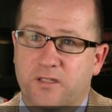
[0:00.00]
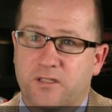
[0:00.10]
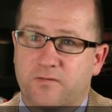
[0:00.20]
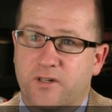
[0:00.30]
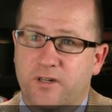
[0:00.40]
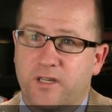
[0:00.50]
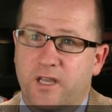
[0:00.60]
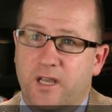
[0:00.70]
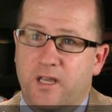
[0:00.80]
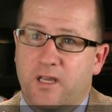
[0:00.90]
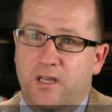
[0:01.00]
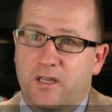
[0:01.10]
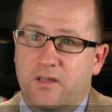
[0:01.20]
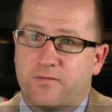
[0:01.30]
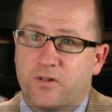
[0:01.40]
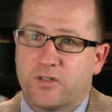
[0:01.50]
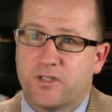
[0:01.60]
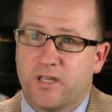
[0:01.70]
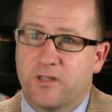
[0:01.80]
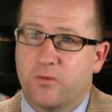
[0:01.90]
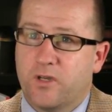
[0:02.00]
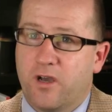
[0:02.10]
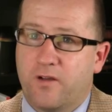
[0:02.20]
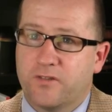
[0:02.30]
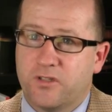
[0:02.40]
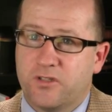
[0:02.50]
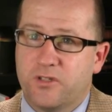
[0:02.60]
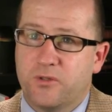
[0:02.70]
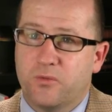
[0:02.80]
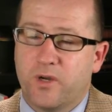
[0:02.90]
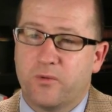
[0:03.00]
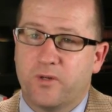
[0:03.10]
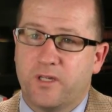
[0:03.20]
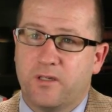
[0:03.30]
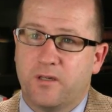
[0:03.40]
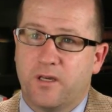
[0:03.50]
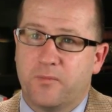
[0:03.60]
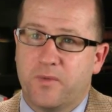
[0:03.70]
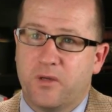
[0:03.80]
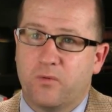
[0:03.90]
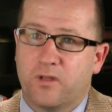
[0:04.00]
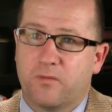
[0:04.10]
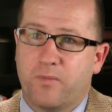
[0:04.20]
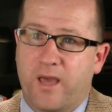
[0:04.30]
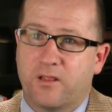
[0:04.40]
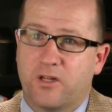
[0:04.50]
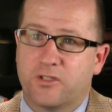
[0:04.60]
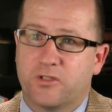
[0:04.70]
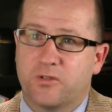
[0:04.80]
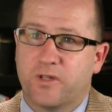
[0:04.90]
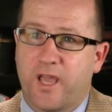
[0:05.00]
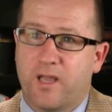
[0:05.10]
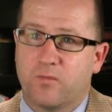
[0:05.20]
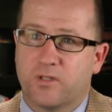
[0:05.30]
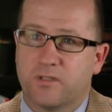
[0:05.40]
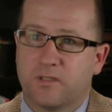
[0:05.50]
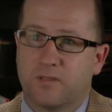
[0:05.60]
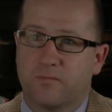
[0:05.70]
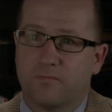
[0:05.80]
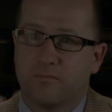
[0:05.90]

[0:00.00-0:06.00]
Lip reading: It's the very first thing that we often do when we meet with pathological gamblers.